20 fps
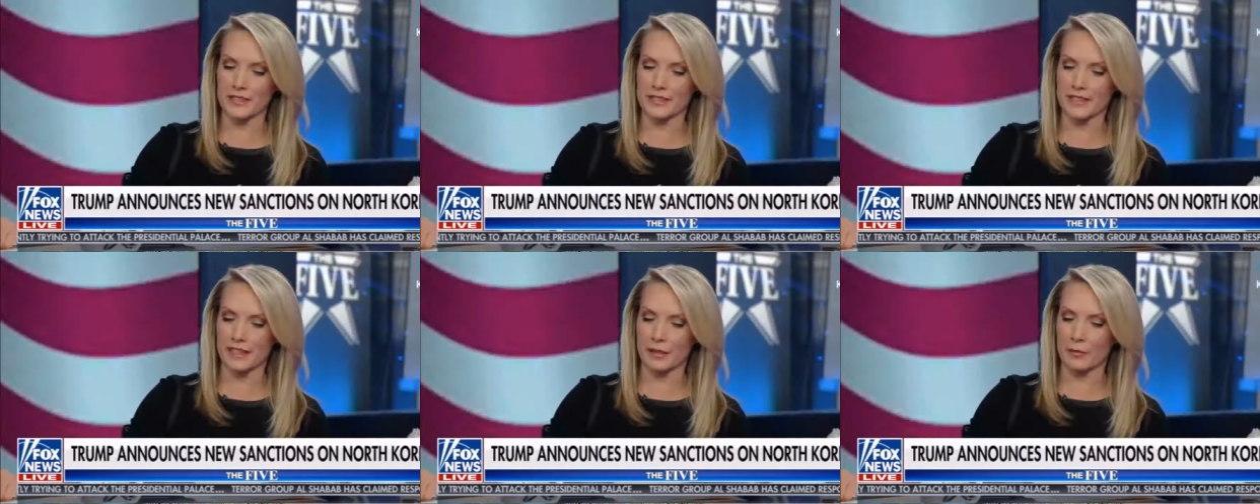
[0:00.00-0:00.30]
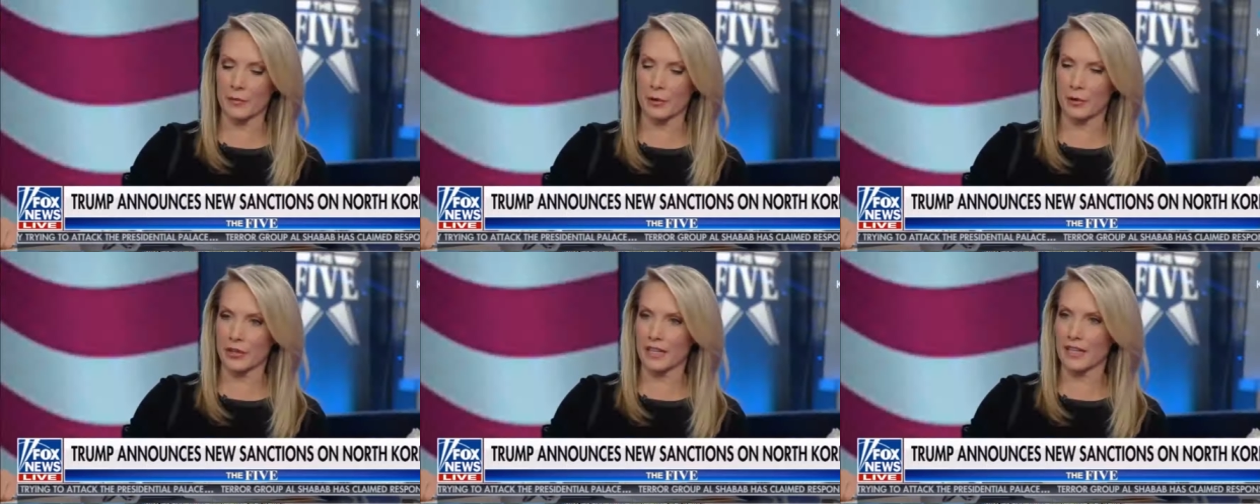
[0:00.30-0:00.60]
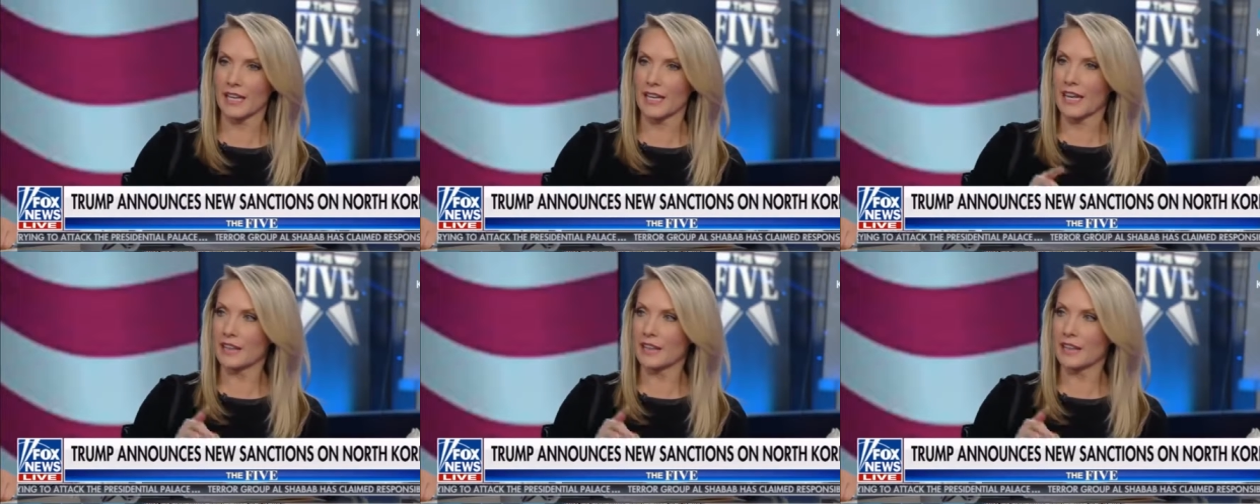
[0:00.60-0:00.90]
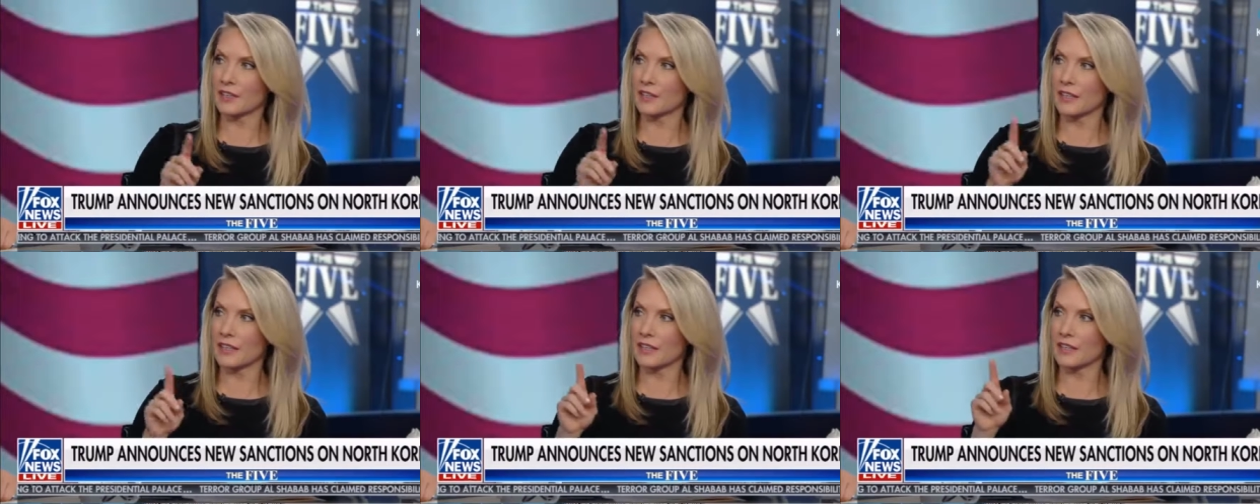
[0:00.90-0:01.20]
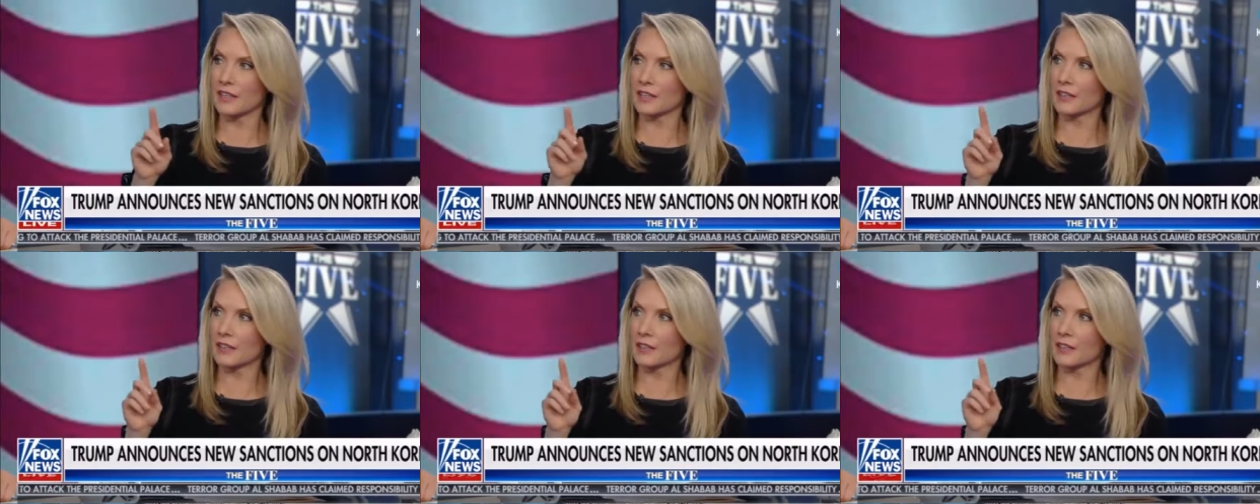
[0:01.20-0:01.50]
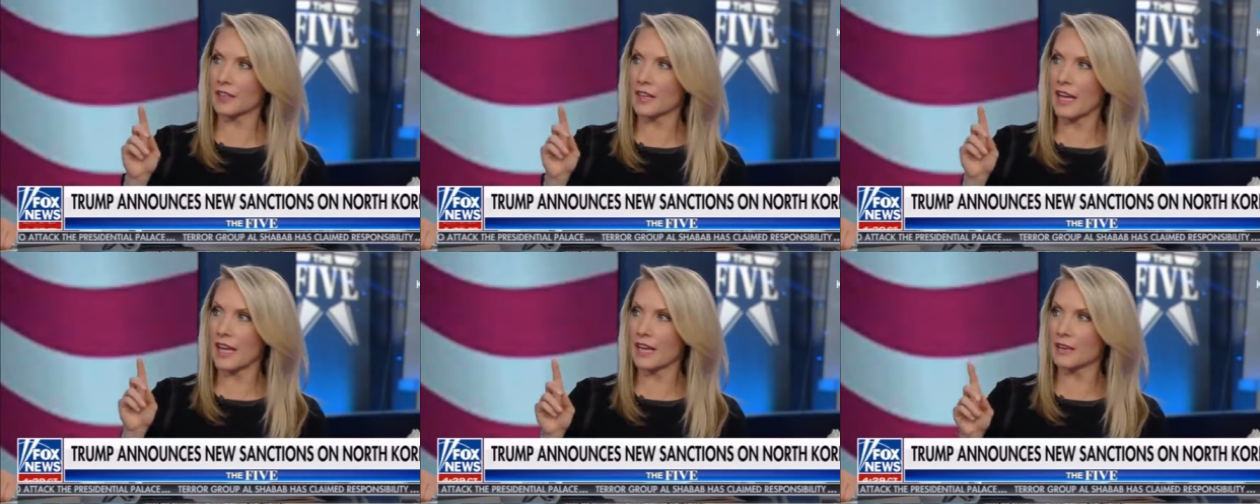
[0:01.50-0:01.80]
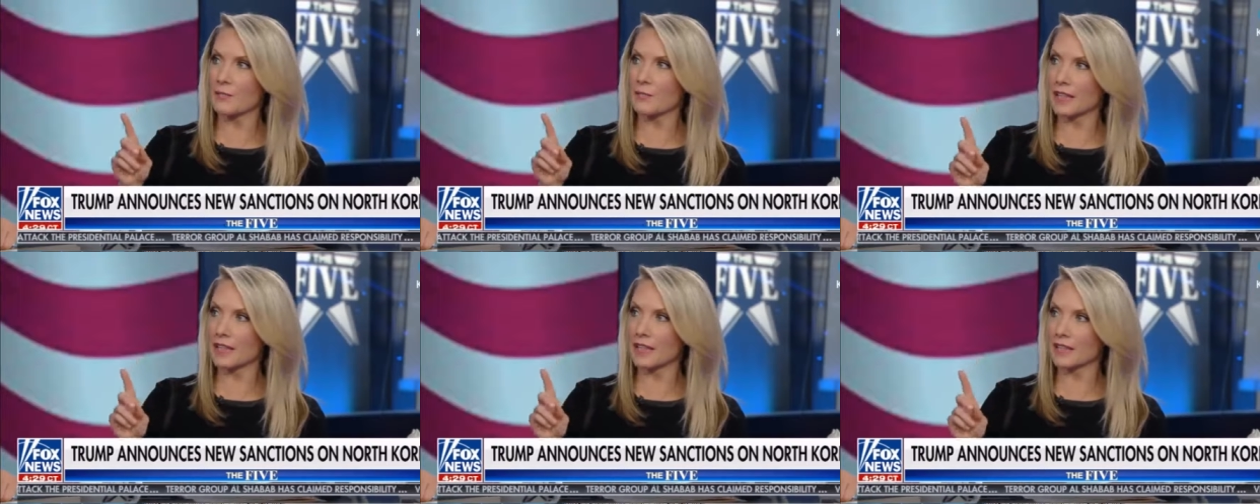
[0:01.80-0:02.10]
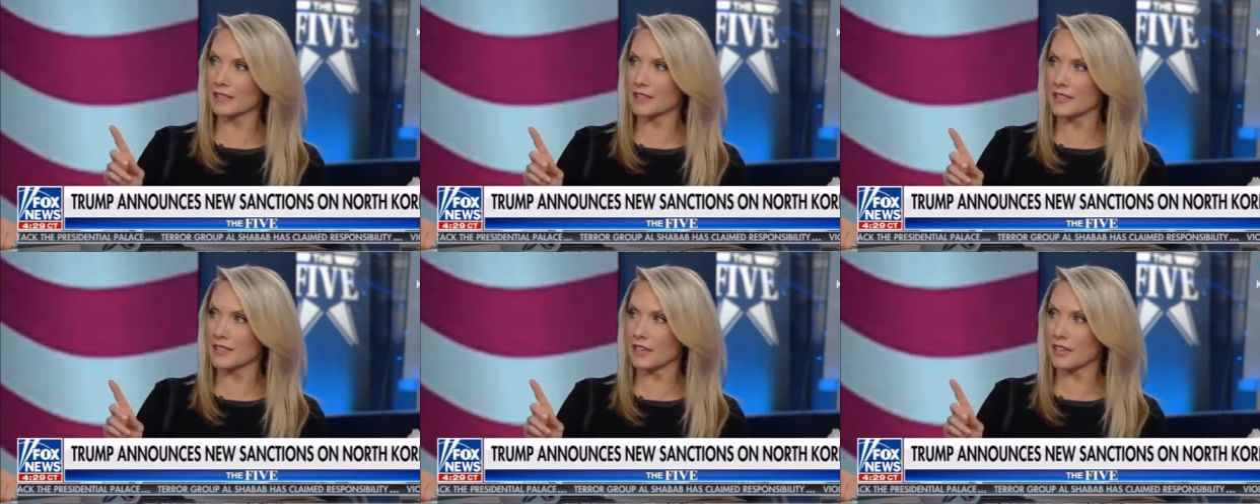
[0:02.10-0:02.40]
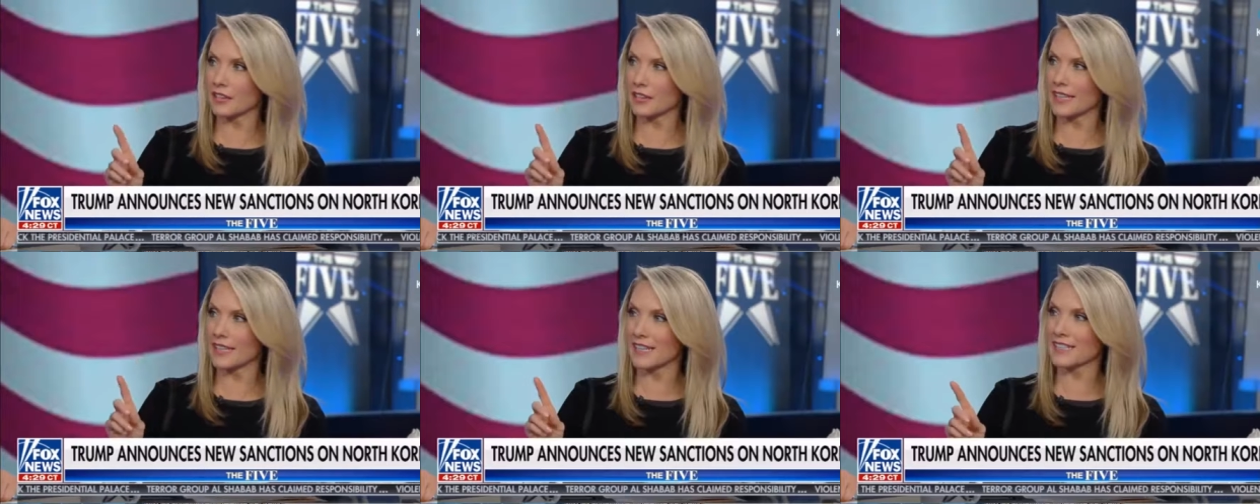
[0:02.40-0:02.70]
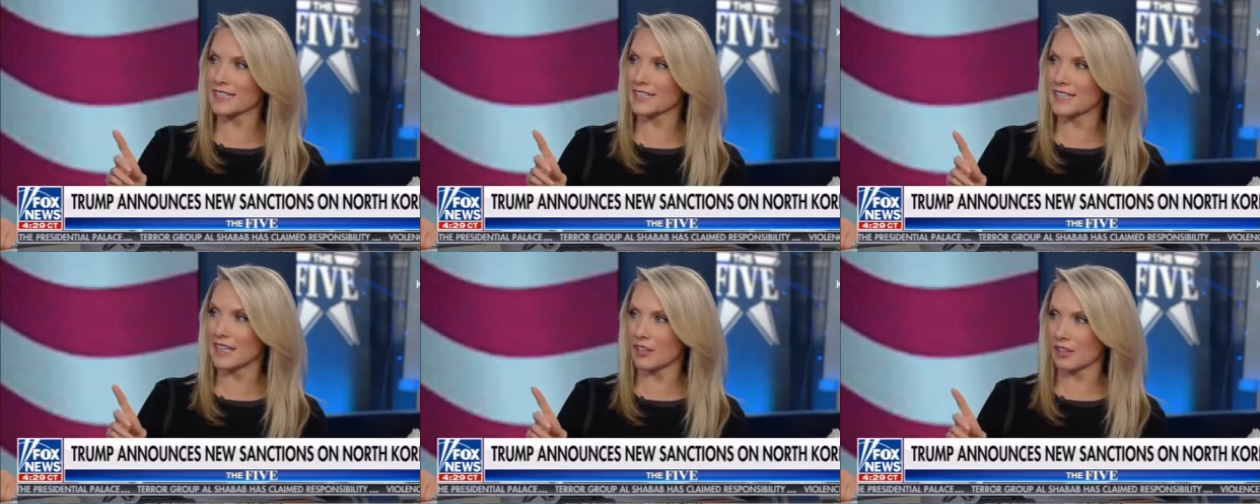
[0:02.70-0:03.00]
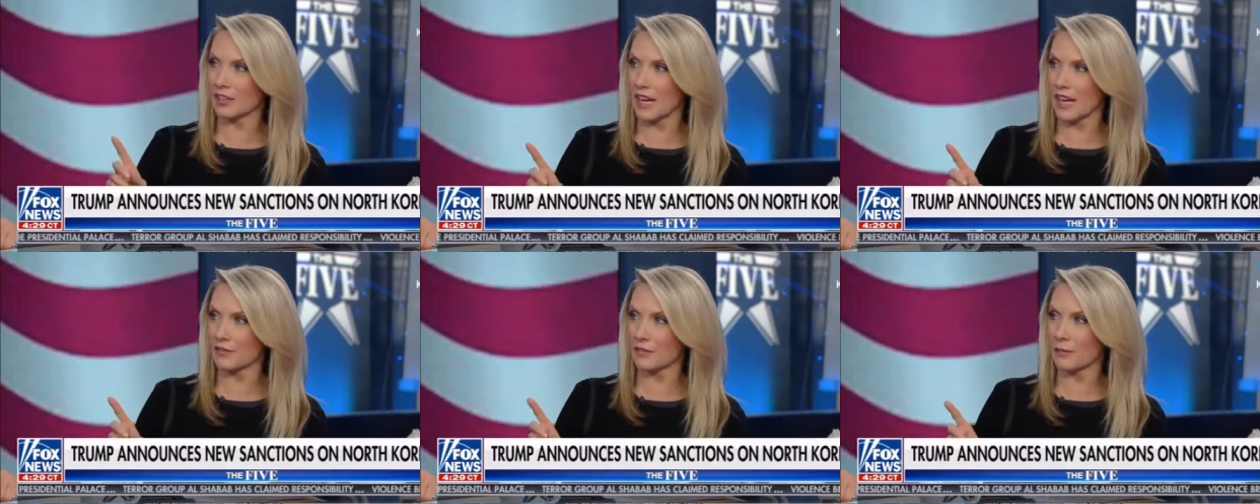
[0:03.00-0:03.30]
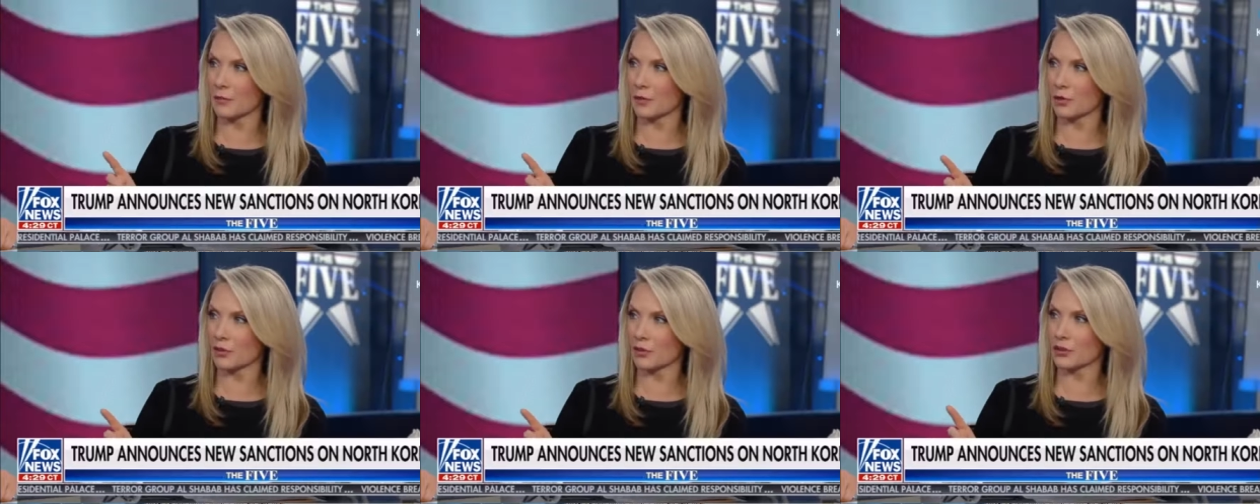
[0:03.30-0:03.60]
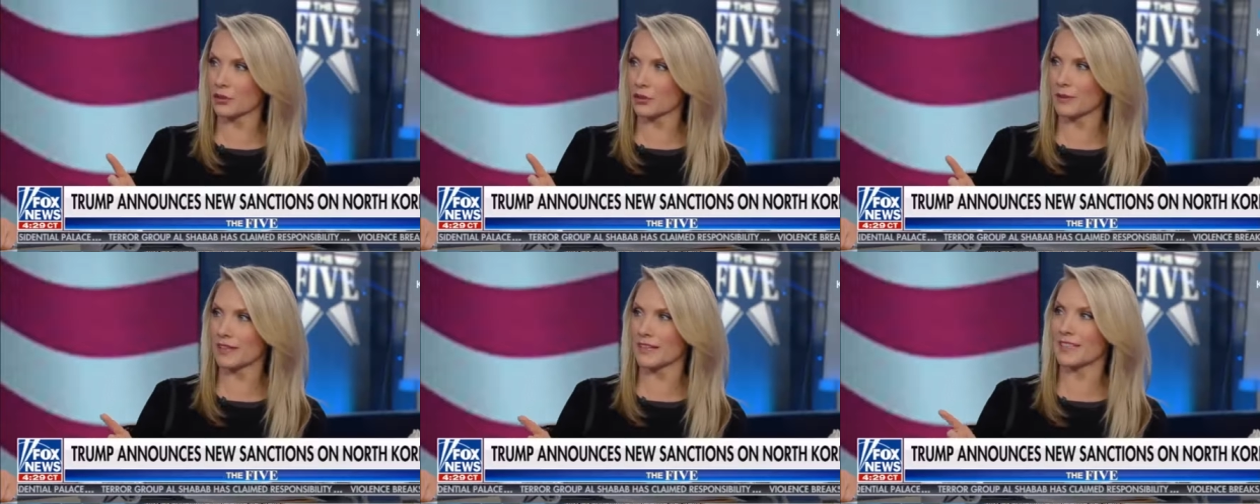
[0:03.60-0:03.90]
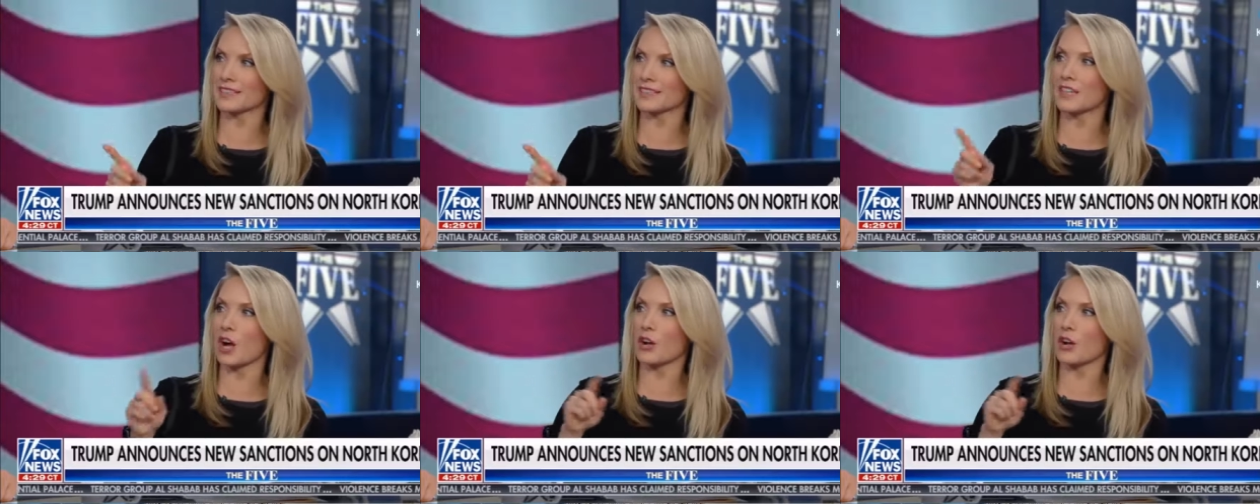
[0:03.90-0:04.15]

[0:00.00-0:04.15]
ceremony. The head military intel guy from North Korea is